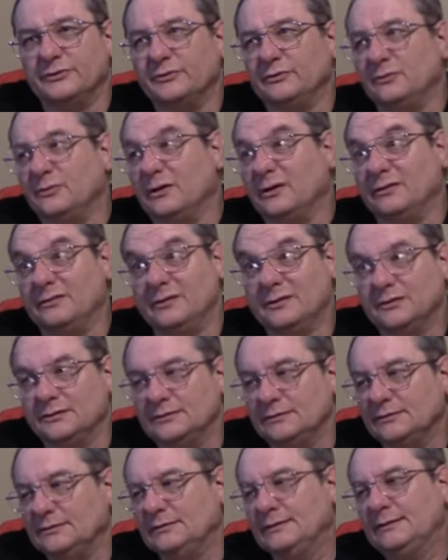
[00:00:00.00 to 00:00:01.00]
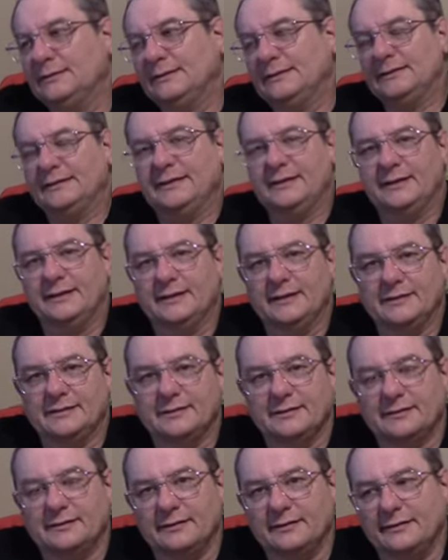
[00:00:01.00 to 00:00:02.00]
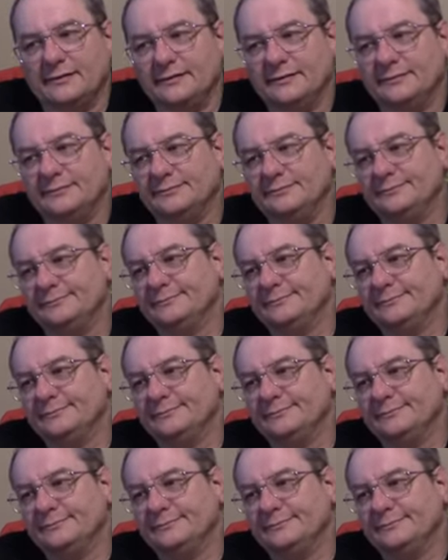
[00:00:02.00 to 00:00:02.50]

or whatever getting into the garden.